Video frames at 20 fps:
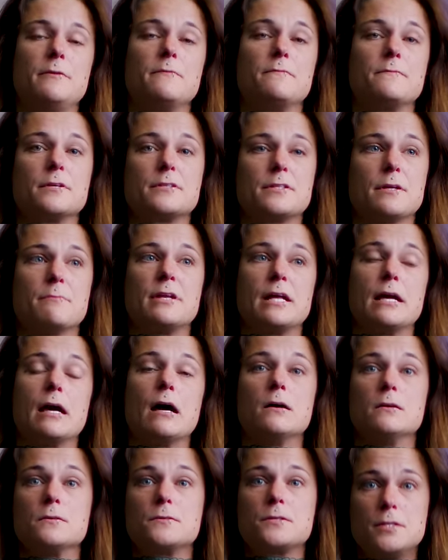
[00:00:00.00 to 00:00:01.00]
for somebody
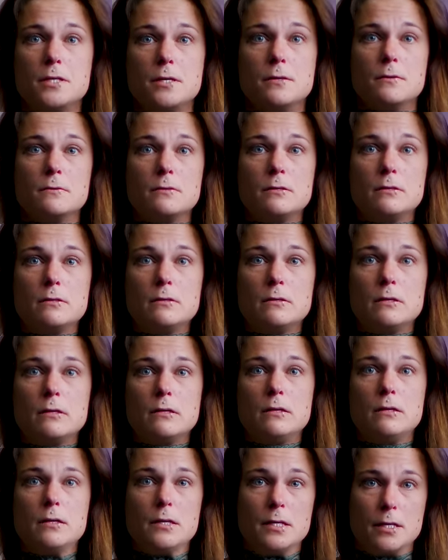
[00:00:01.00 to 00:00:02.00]
else too,
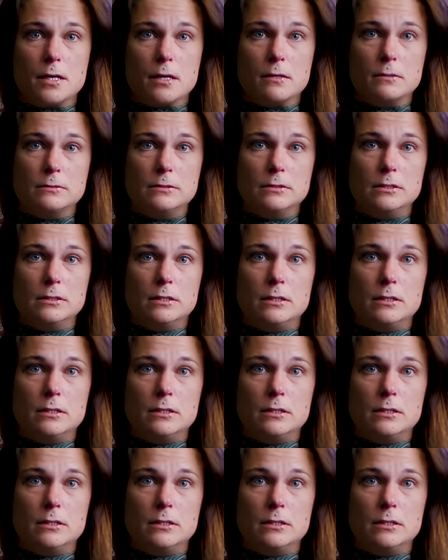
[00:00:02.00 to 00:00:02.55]
you know?